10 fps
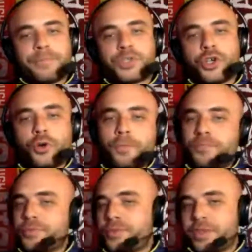So
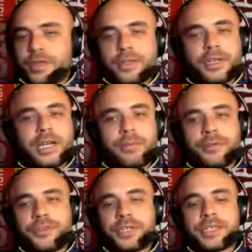couple
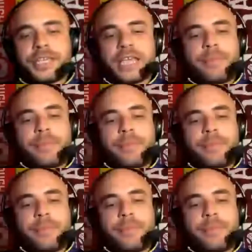of things happen, right?